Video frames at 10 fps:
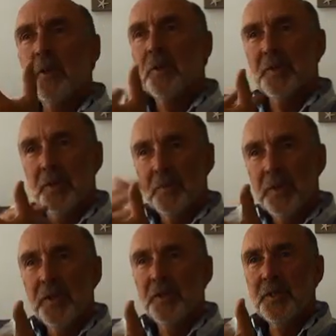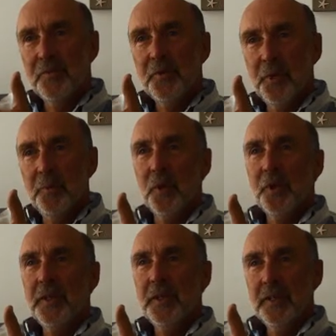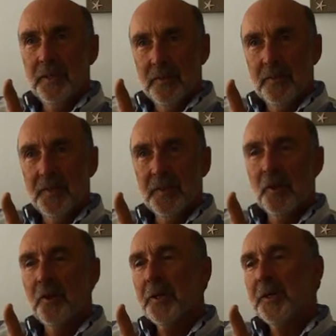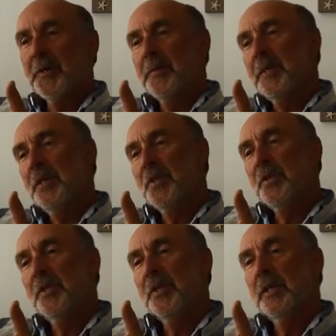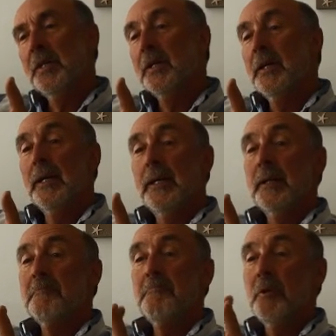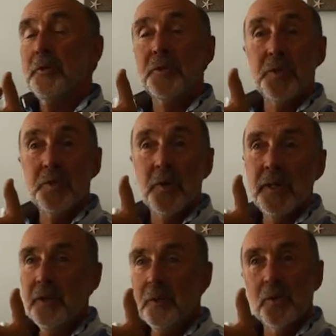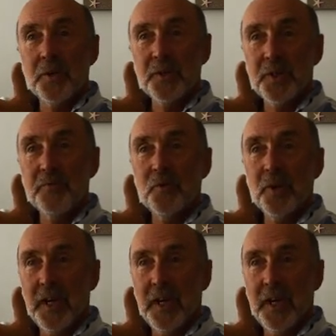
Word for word: across though we did this verbally with the client I mentioned there. Um, roses rated across several